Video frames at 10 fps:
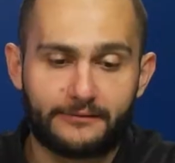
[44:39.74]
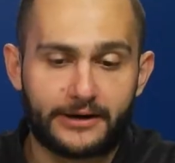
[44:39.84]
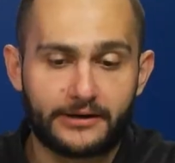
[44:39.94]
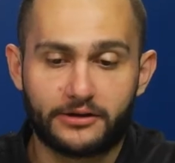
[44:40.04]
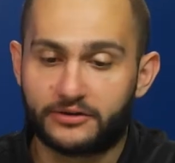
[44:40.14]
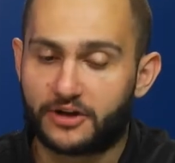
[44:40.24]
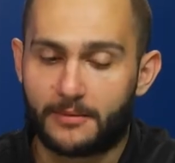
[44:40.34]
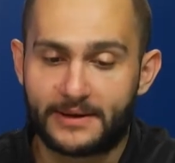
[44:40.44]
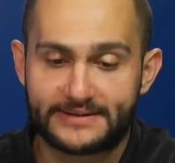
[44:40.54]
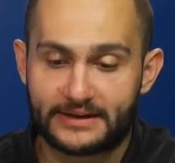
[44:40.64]
Very good
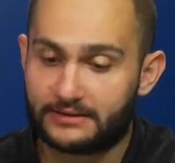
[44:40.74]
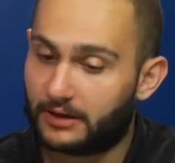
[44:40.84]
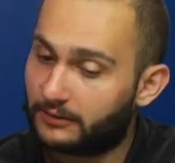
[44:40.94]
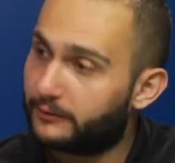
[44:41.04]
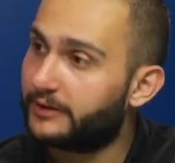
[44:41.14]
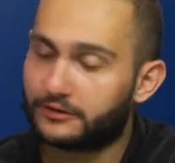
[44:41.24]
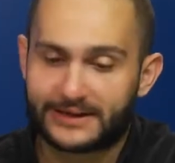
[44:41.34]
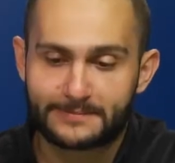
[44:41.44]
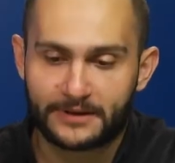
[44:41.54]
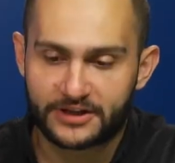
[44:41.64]
comments and a very good
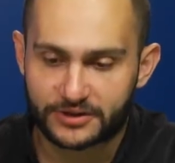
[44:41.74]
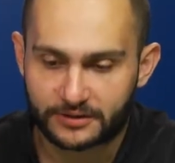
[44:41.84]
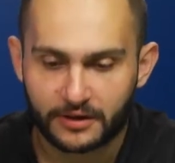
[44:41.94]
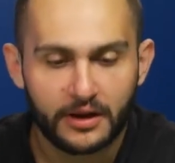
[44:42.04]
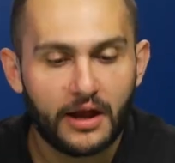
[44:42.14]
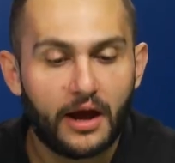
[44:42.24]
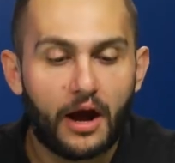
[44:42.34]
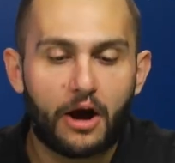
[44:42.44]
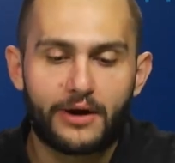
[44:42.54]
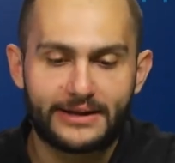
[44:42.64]
explanation.
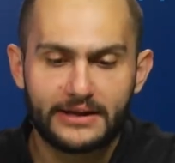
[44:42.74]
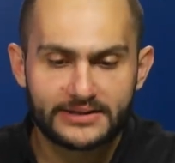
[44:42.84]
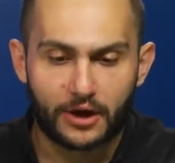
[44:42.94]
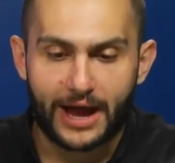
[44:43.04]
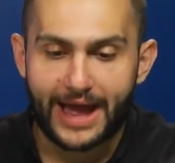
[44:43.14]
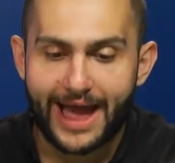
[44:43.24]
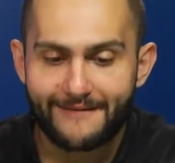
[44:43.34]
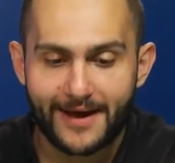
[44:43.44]
All right, so I have